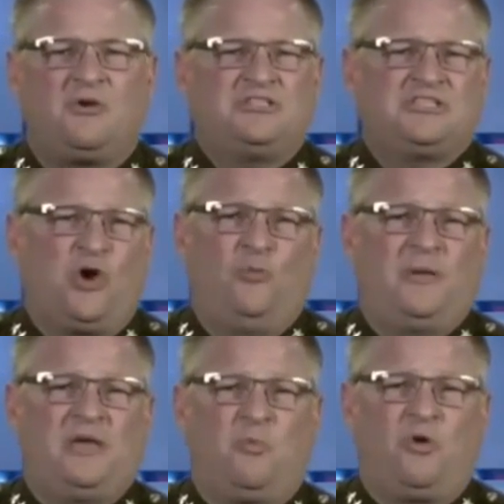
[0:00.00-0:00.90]
or just
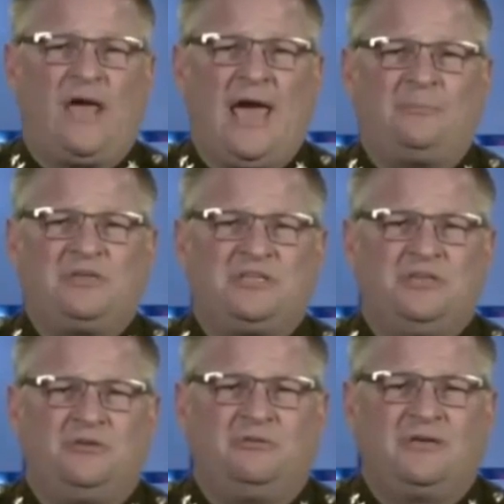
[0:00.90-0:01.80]
hoping it won't happen to
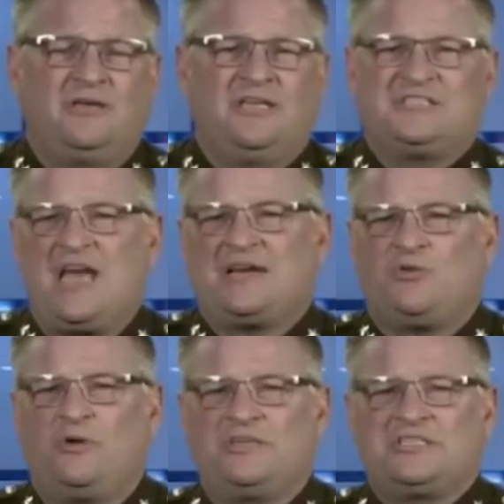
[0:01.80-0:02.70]
you is
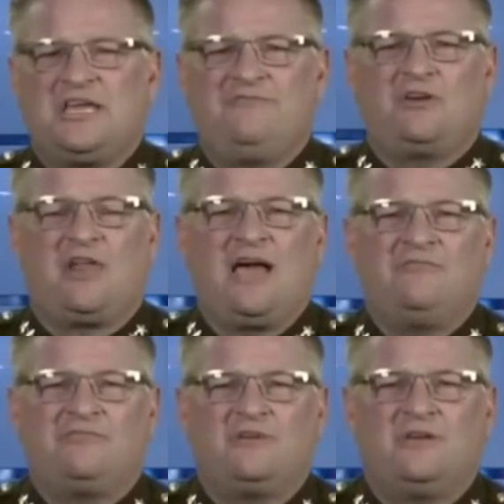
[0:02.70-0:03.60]
not going to save your
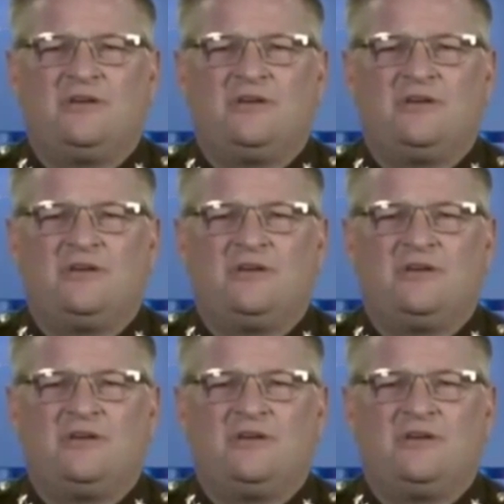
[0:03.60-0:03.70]
life.